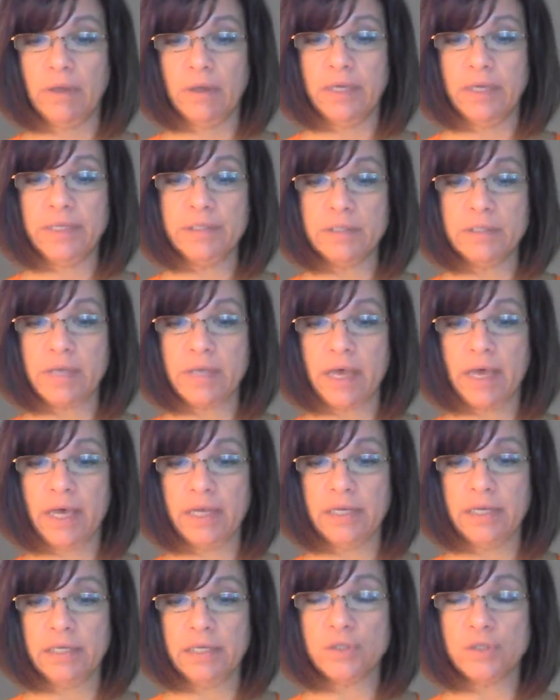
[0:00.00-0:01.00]
His
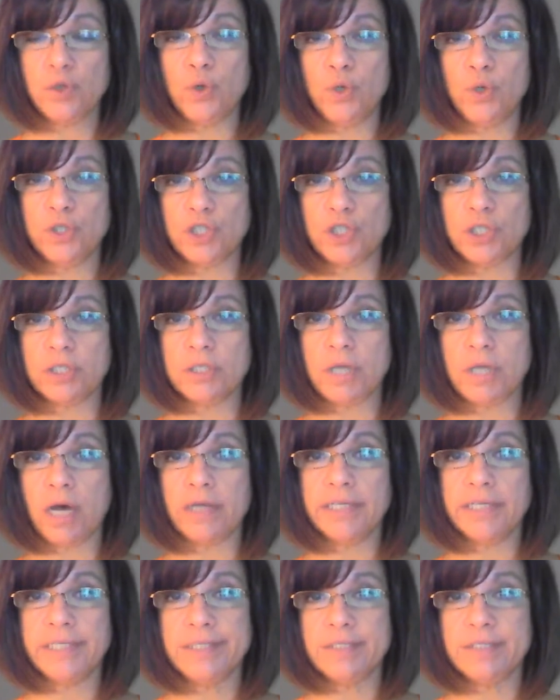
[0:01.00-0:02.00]
head is cushioned
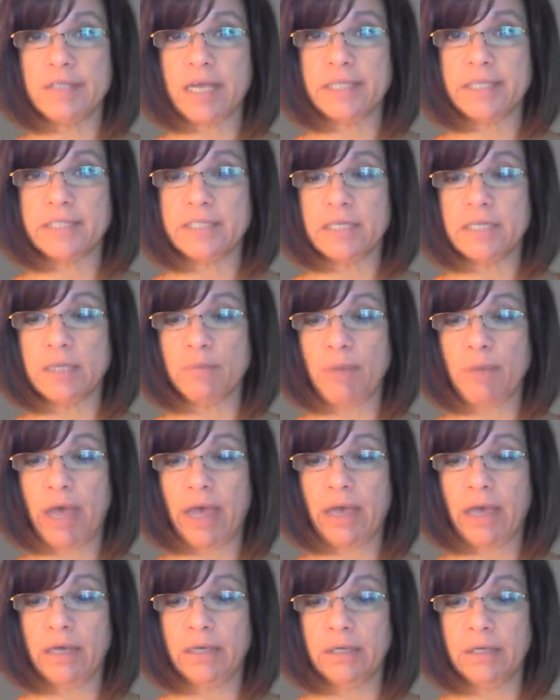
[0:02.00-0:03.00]
on his testing
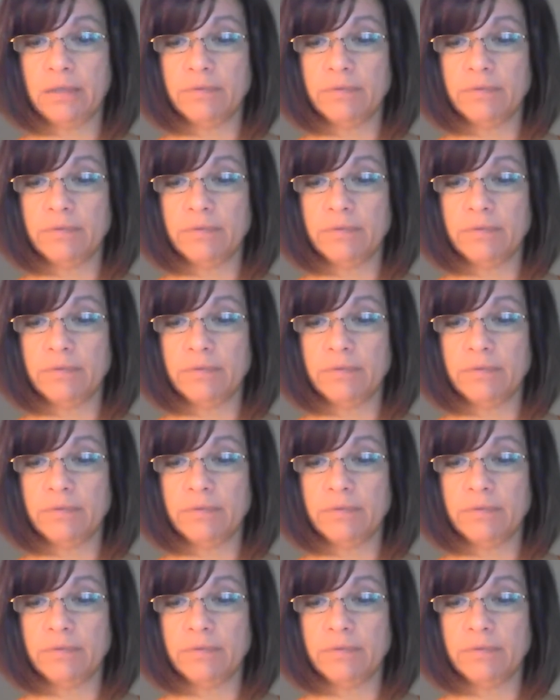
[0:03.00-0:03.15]
bag.